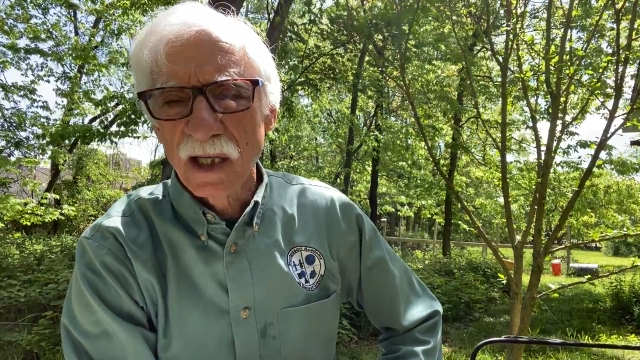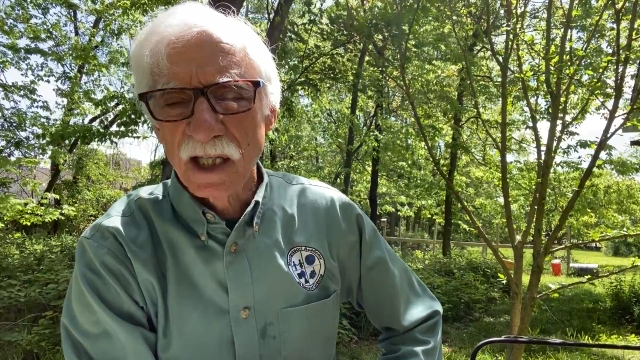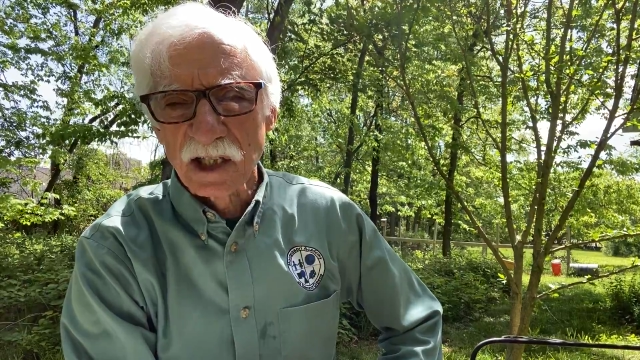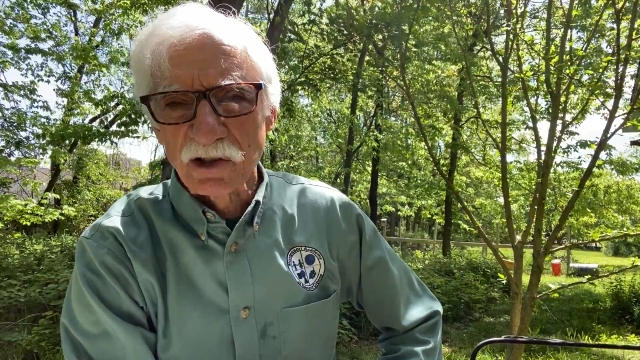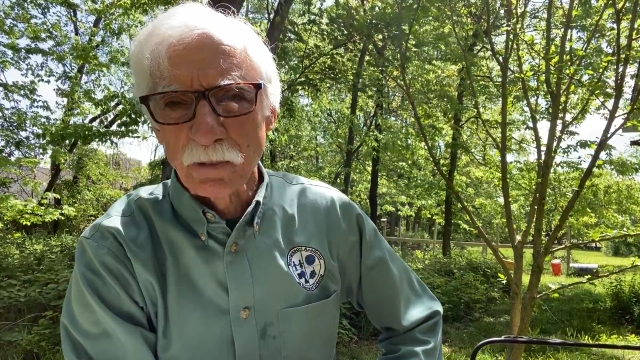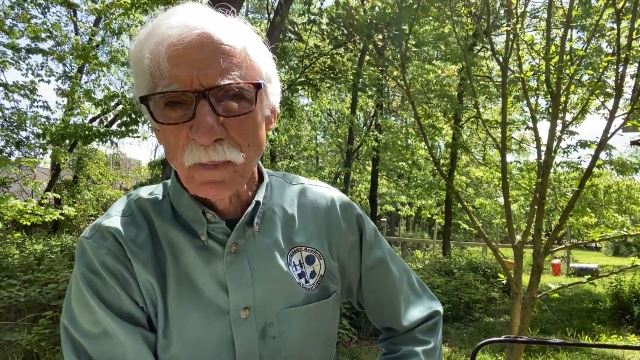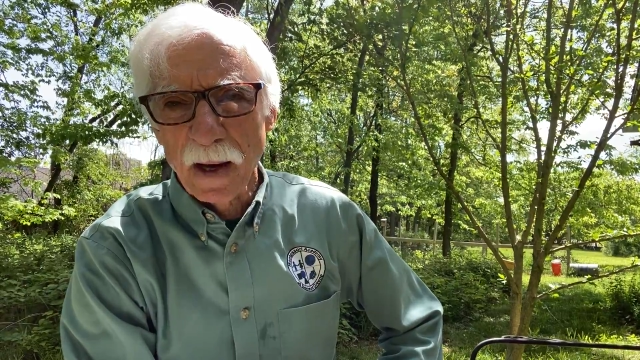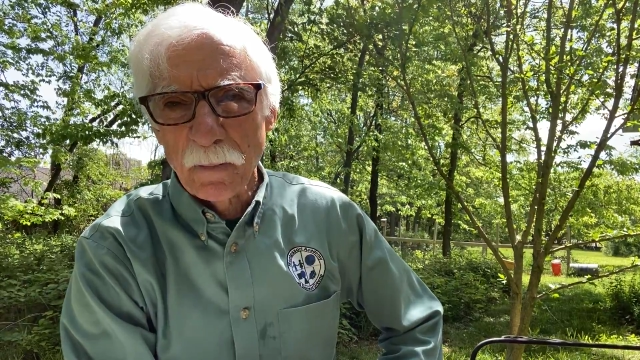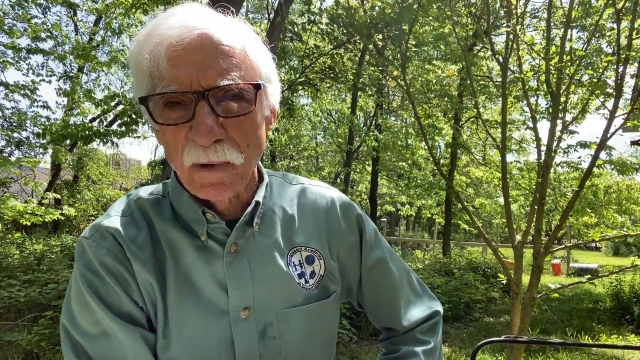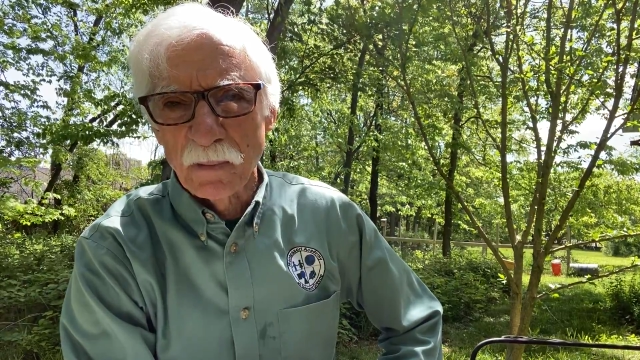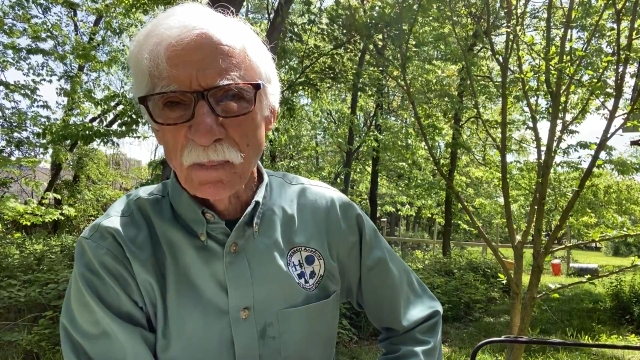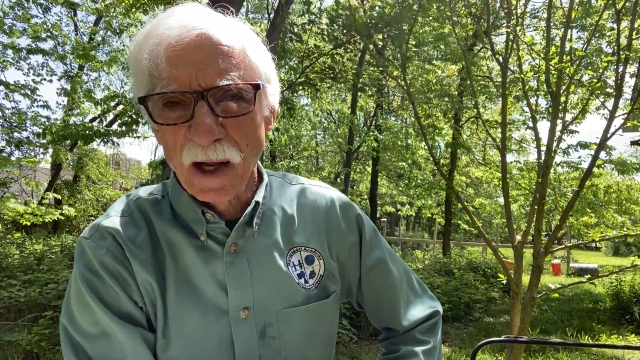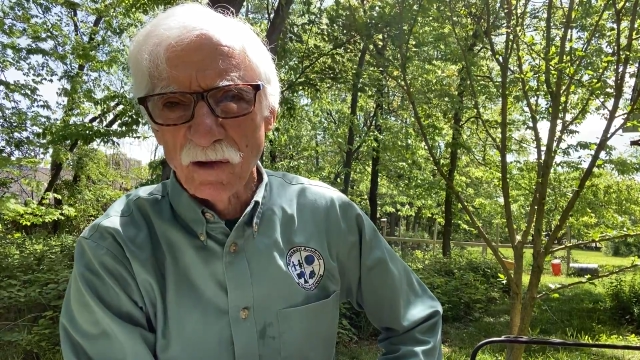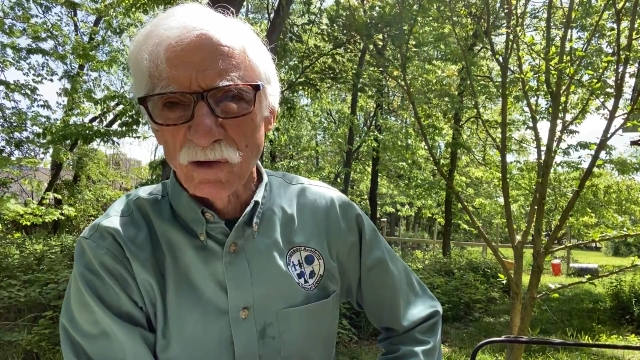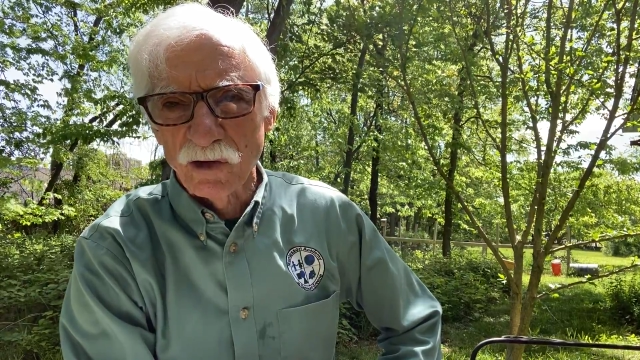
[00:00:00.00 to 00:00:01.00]
Get your paper
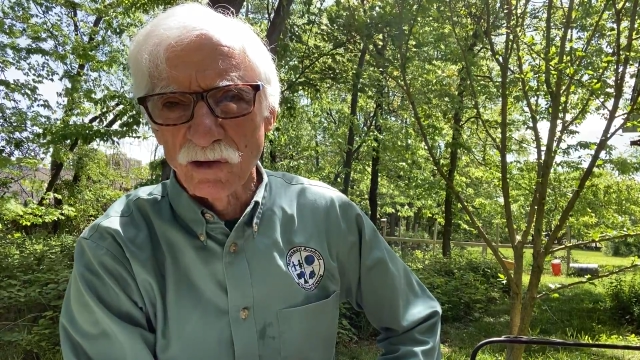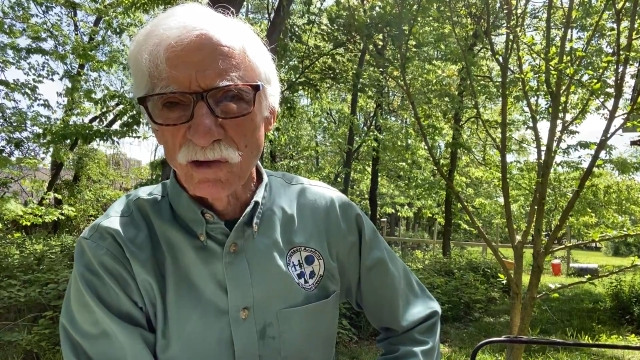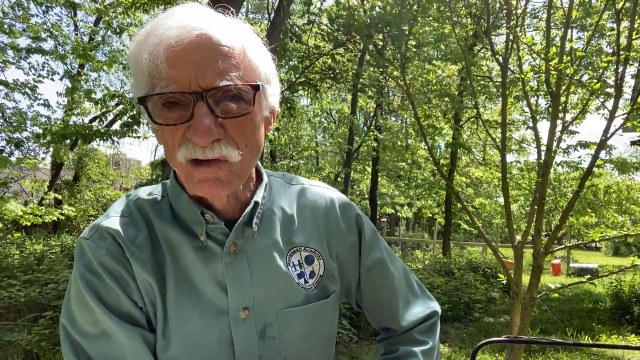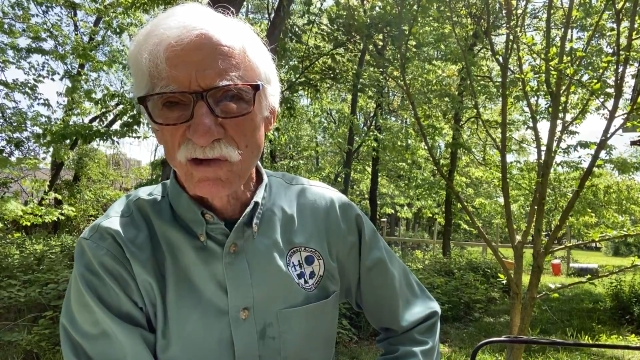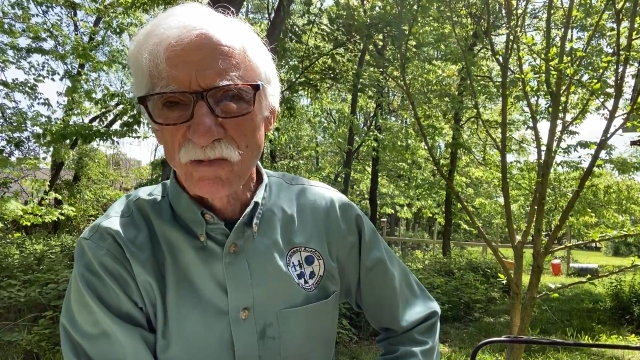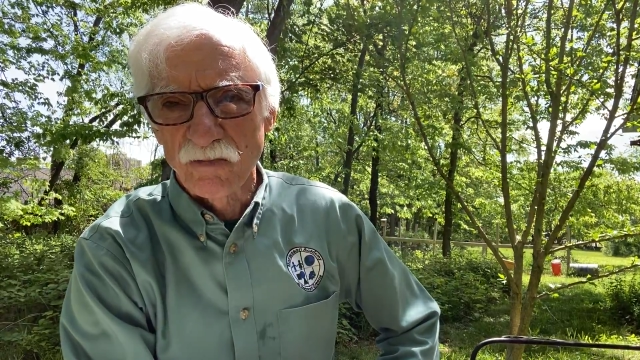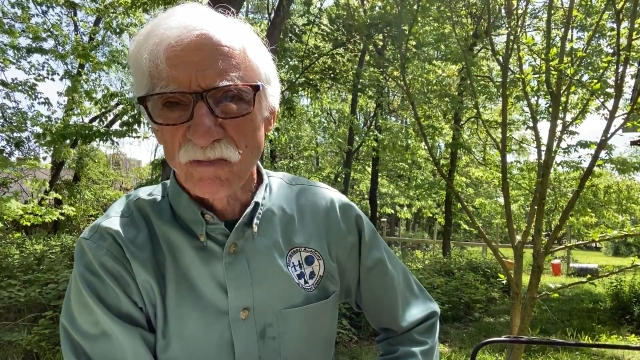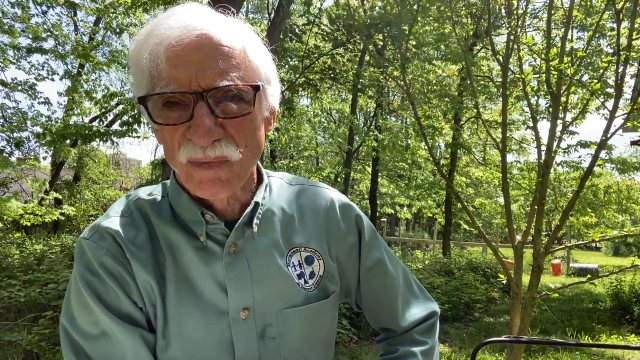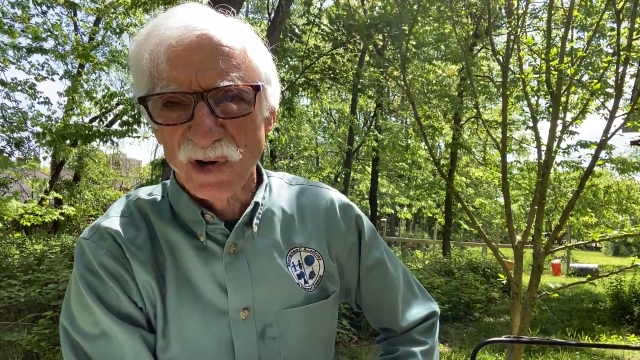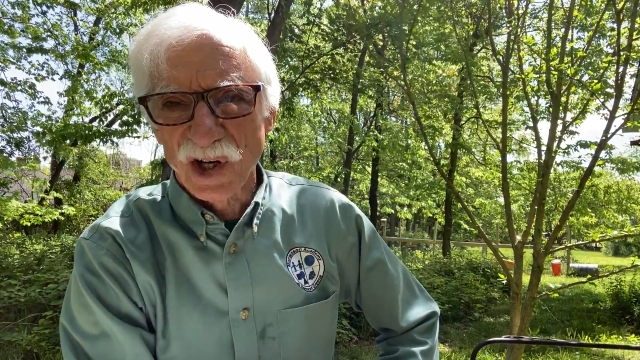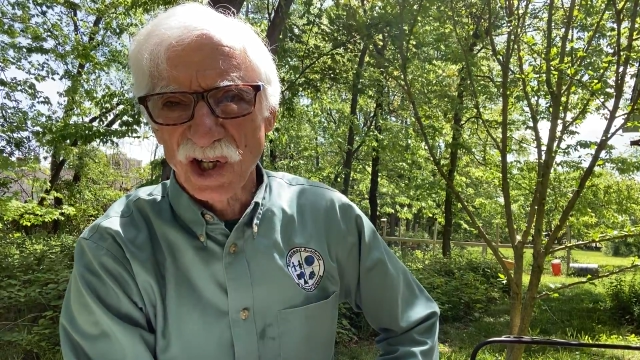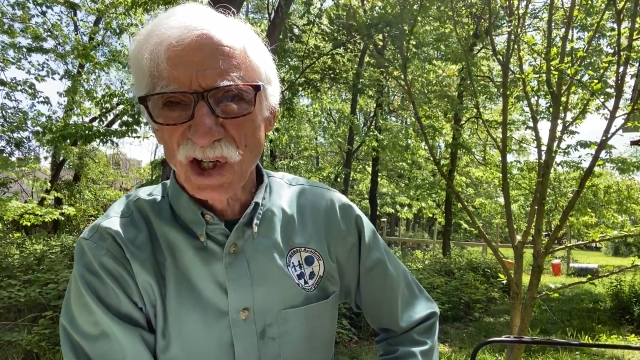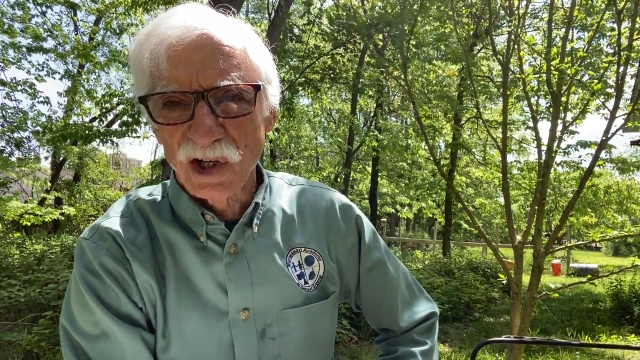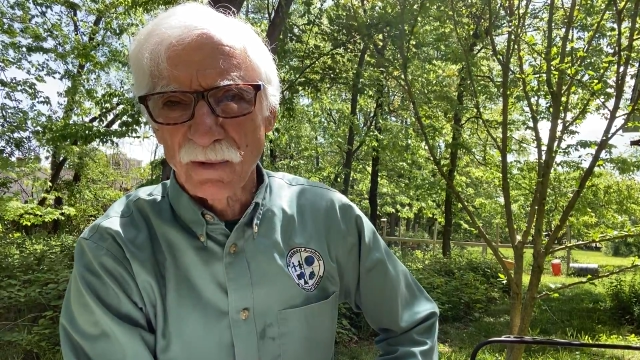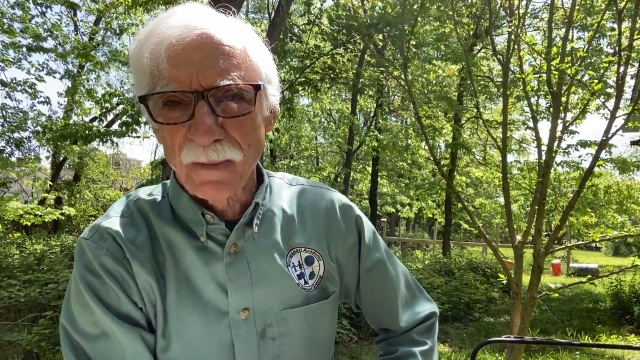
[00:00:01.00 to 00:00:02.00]
and pencils,
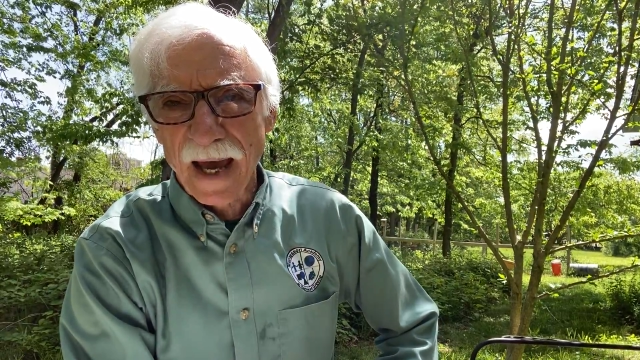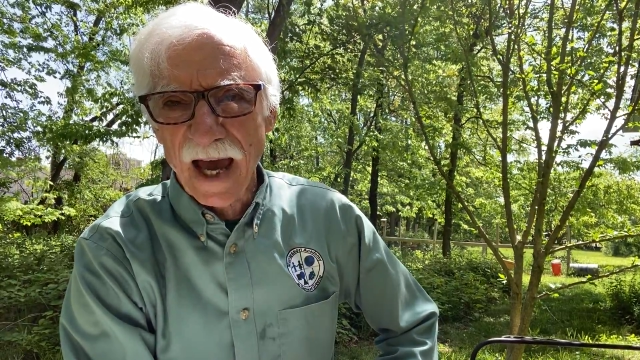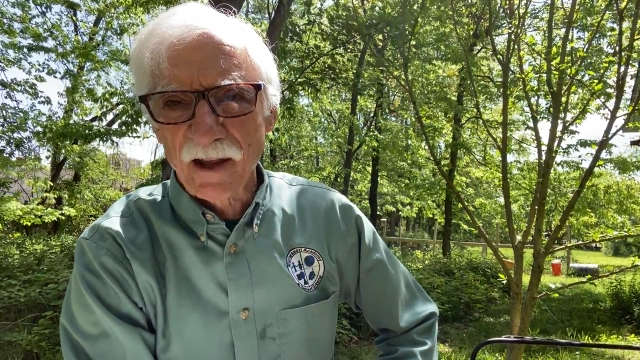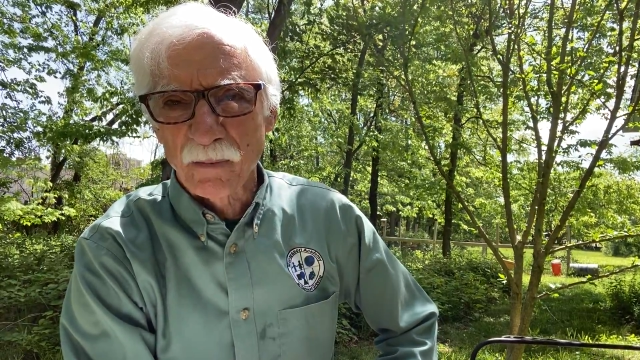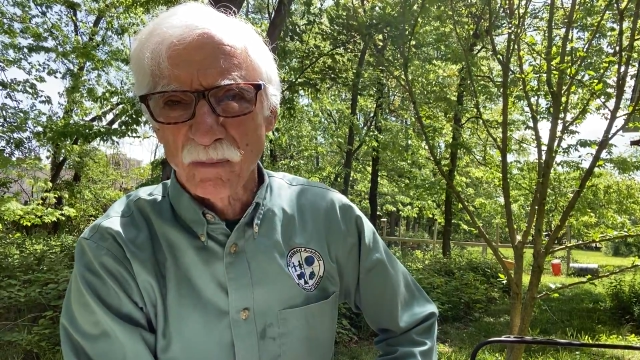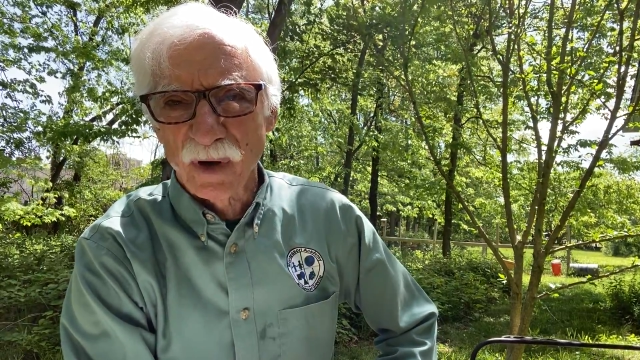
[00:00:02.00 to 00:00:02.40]
bring your math